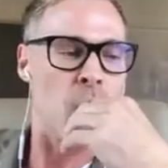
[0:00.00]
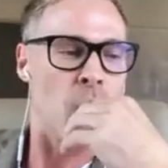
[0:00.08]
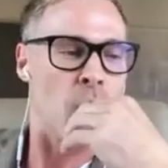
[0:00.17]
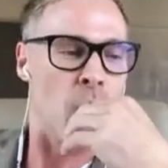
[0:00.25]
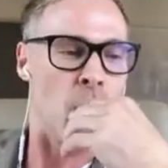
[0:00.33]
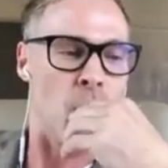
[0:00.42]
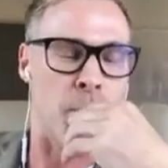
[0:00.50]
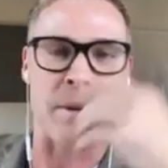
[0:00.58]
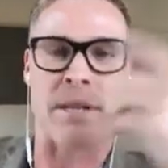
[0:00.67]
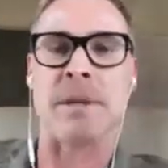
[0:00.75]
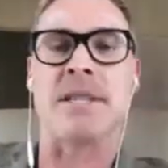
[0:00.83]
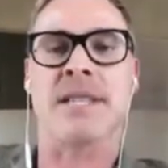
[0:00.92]
or
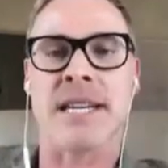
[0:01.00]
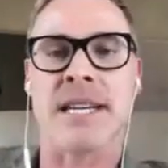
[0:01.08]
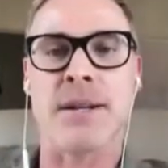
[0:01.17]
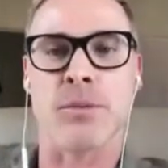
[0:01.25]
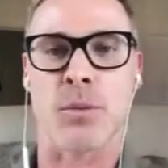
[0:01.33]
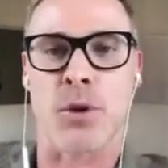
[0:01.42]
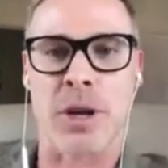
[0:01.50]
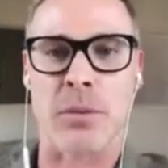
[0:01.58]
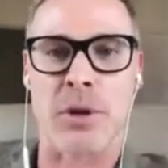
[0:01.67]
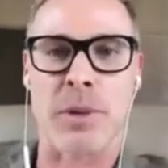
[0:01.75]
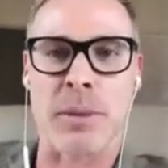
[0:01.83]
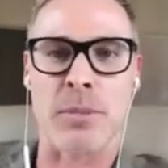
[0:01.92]
to be seen
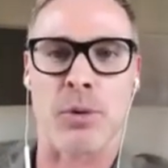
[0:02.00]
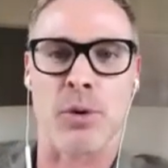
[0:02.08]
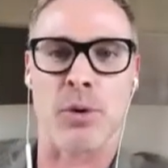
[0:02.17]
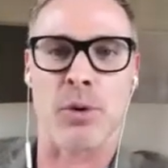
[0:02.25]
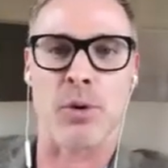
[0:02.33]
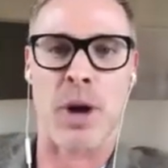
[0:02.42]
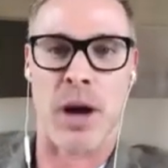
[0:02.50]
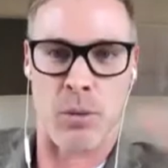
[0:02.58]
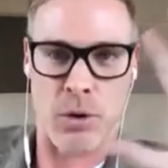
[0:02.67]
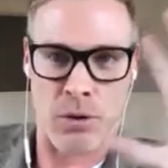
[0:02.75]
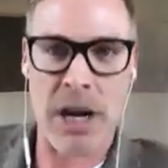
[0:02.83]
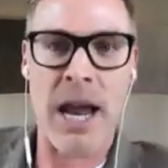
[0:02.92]
working with people who are
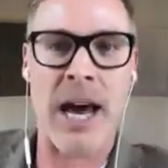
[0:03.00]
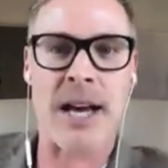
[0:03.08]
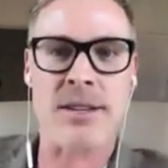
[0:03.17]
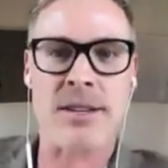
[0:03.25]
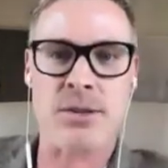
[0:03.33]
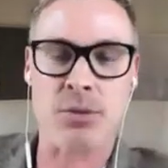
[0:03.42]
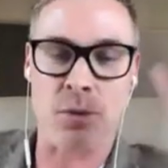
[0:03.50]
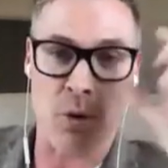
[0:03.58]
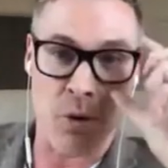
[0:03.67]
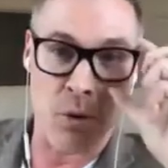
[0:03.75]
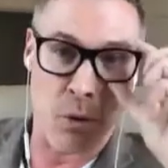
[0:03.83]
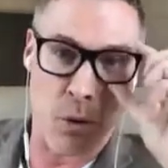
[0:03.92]
world-class
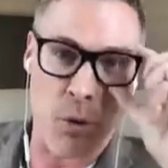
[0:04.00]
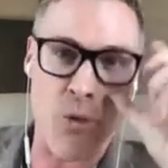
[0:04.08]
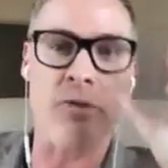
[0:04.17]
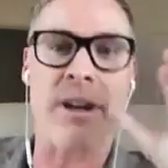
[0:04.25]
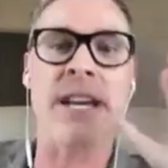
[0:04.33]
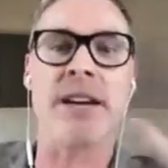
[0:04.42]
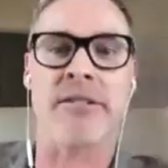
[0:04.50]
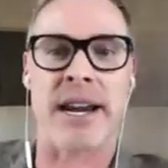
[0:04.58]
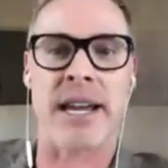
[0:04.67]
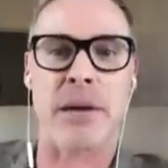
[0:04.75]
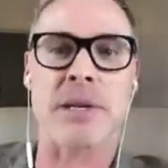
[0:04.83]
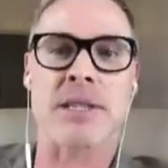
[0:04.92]
or already
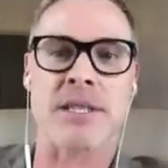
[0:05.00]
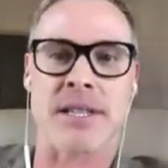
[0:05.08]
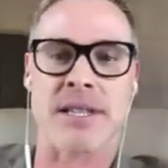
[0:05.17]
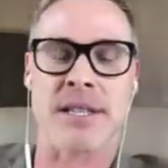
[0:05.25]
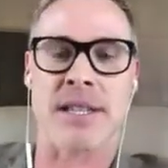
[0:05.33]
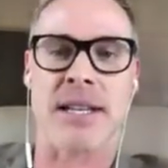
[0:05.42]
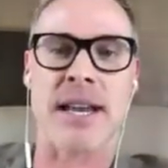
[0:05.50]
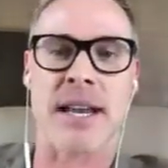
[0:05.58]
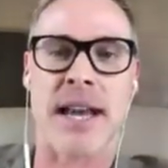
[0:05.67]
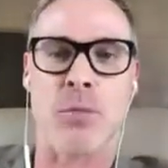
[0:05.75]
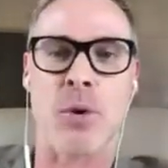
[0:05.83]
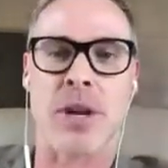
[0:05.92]
running a business
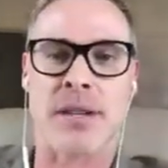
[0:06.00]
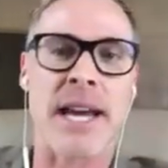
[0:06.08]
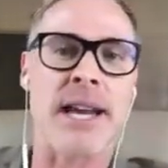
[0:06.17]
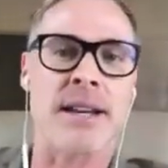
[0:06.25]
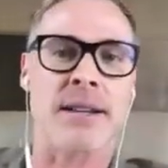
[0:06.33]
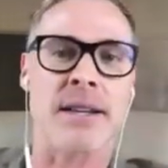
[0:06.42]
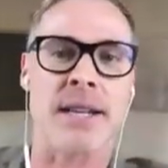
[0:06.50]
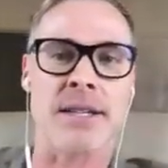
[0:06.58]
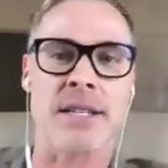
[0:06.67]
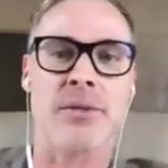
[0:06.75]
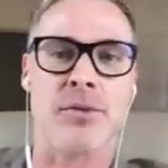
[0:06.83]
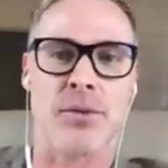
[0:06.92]
and want to take it to the
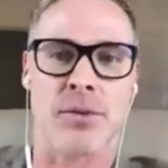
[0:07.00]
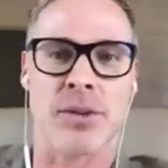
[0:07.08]
next level.